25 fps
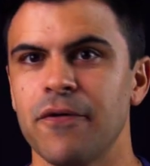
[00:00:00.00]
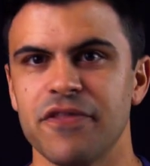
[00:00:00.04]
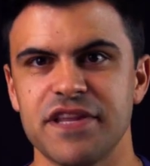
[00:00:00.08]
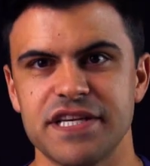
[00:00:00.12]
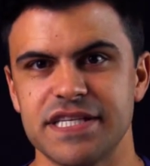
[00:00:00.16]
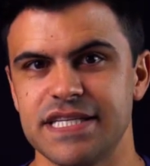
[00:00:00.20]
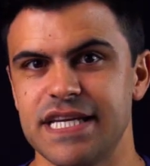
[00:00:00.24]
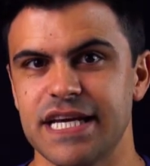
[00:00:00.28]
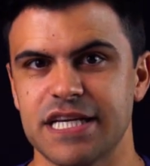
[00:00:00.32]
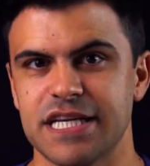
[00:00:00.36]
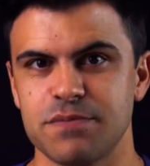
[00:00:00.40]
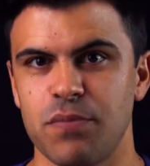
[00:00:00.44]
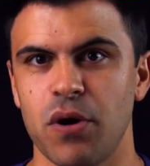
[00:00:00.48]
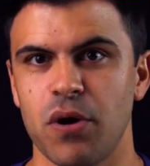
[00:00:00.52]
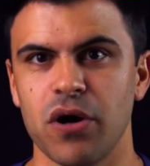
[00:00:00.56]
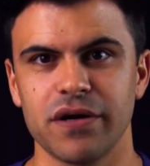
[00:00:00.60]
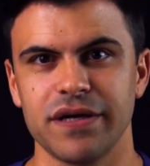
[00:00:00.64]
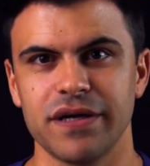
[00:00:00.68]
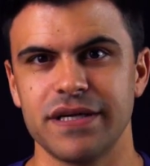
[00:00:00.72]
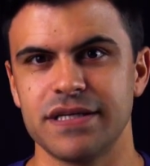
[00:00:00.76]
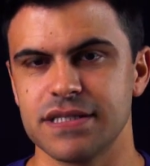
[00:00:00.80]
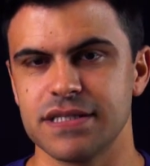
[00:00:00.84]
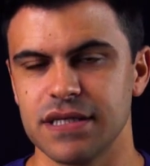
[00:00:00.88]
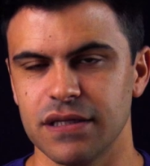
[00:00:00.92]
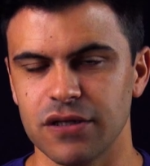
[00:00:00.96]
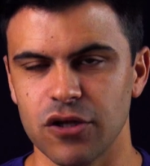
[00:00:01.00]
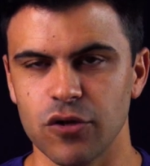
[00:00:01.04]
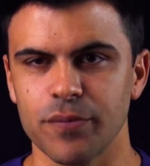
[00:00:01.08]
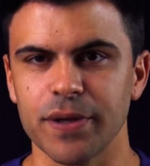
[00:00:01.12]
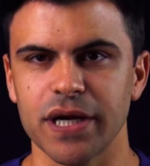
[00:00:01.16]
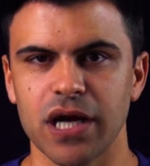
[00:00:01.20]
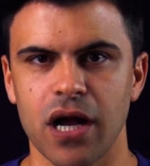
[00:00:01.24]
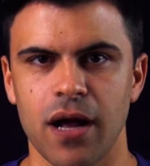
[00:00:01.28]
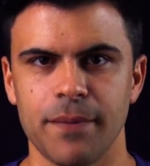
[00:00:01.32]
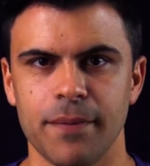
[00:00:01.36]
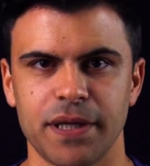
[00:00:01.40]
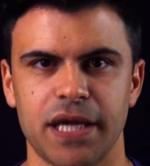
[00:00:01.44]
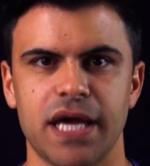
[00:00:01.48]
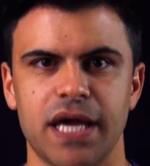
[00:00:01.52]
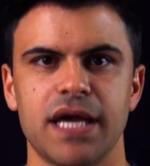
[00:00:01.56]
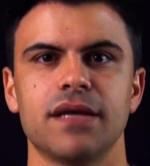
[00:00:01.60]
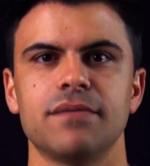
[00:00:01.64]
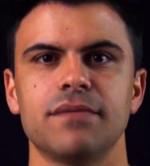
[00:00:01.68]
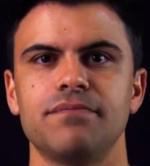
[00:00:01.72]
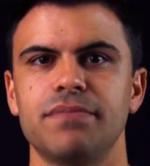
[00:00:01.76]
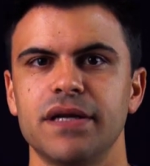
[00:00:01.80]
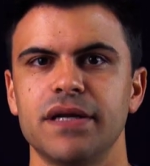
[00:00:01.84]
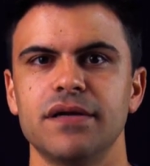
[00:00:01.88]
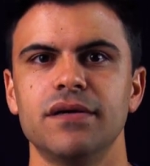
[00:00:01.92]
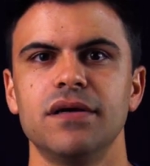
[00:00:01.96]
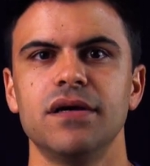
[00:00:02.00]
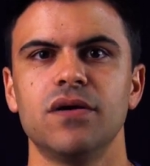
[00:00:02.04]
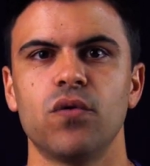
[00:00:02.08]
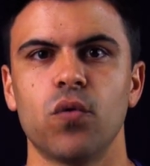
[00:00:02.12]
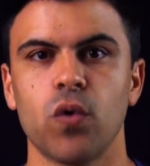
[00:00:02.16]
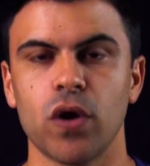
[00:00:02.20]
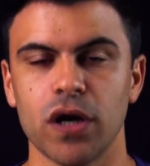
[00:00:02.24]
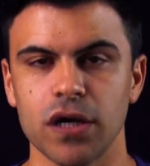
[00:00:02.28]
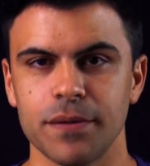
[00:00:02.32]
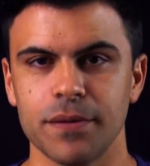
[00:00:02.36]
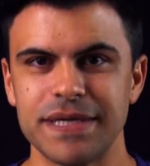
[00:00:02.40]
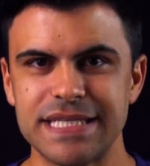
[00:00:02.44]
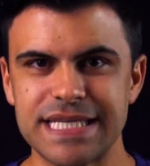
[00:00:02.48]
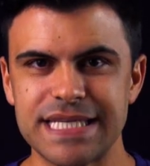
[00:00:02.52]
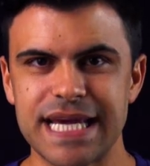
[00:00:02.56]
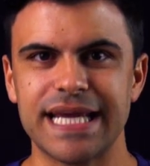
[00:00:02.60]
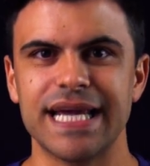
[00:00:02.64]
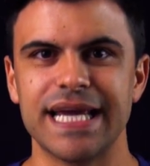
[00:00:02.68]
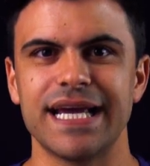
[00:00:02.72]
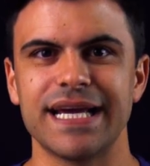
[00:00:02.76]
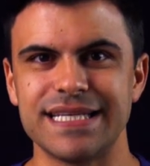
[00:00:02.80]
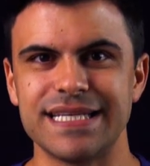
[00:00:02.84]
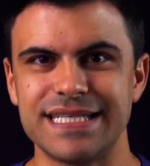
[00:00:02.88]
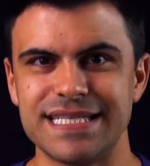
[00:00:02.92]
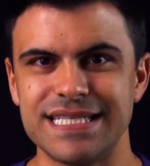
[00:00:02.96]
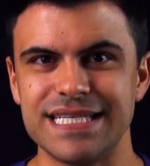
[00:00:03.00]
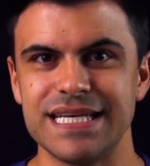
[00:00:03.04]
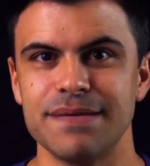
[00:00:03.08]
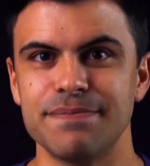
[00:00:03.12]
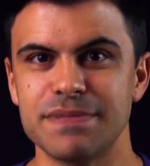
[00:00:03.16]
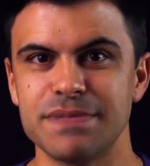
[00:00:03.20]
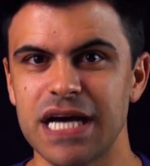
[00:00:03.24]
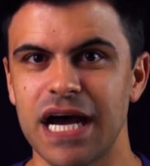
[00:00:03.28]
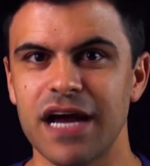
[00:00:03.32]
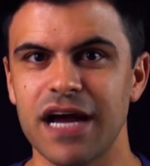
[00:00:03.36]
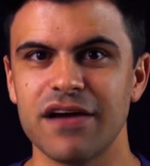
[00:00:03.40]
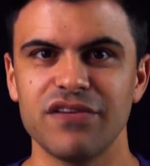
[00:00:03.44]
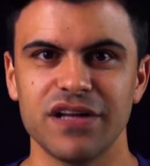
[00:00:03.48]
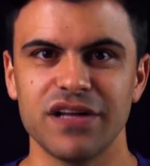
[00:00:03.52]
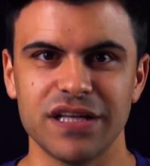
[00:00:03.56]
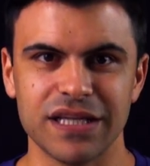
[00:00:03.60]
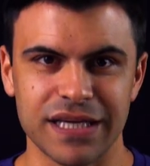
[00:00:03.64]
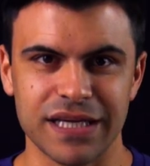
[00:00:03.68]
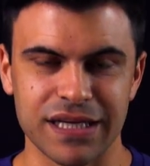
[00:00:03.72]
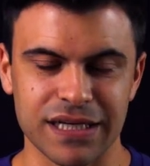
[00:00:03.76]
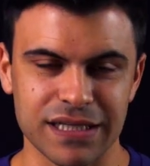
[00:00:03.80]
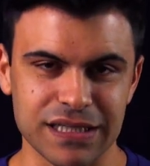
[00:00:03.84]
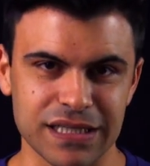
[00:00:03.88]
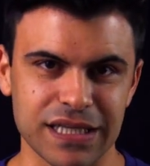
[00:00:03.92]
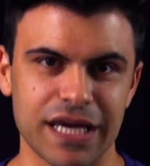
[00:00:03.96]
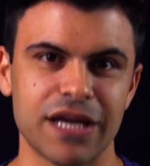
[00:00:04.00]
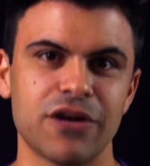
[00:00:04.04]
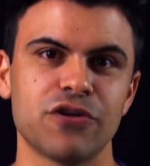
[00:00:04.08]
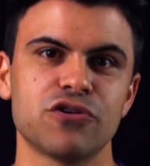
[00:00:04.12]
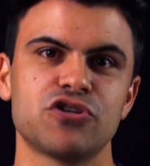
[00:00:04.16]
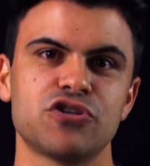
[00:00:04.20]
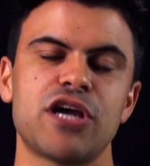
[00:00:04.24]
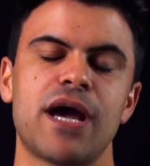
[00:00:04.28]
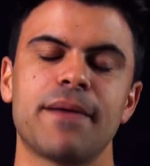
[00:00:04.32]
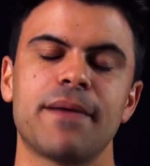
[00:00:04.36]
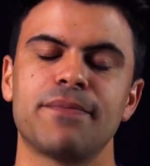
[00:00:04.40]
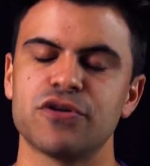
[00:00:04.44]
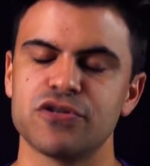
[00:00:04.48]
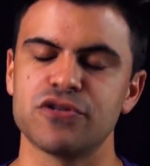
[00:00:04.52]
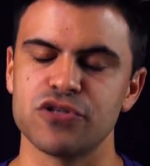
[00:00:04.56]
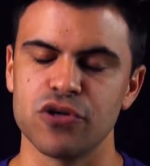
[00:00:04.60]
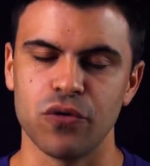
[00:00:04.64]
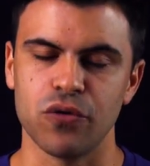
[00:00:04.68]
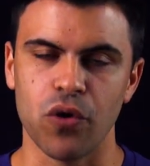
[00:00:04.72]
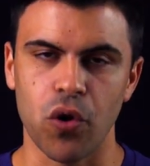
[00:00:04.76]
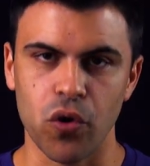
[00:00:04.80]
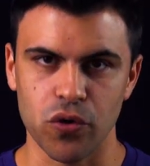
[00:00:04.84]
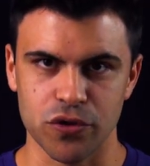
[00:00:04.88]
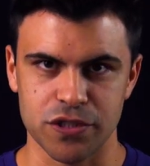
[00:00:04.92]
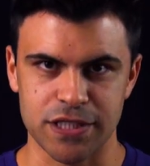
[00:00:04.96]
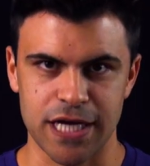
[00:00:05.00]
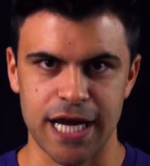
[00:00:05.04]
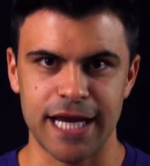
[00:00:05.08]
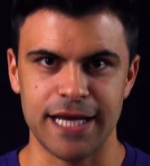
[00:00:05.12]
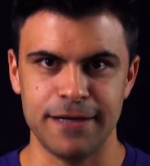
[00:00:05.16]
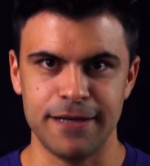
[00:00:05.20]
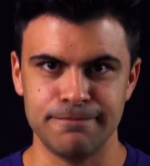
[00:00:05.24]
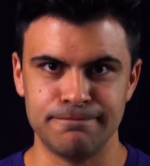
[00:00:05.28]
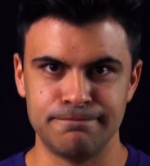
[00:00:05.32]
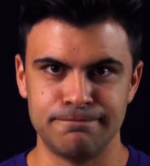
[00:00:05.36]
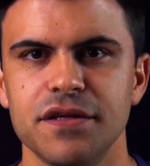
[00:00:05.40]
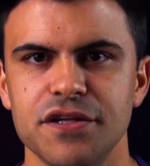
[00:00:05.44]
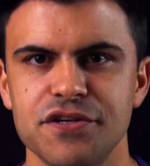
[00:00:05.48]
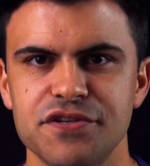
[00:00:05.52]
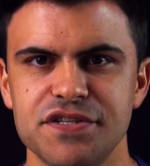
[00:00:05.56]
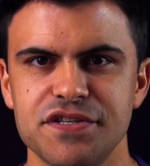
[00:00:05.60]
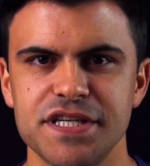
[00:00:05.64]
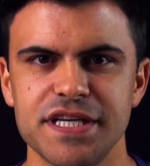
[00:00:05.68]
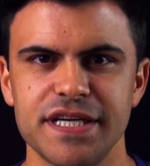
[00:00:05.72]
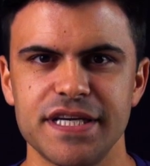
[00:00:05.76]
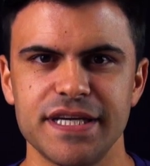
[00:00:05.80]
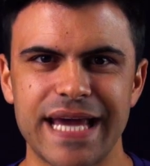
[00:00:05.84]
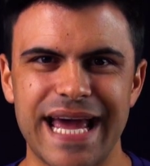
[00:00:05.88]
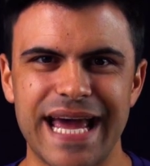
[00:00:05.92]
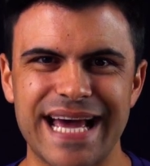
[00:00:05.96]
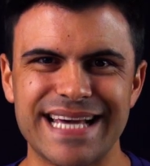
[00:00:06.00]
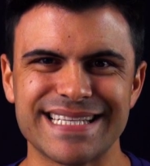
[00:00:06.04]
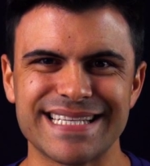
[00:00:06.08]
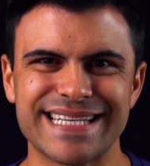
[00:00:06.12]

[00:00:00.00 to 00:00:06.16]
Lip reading: this next part is a little bit complicated, but we're going to be taking a deep dive in a later chapter, so hold tight. You see, as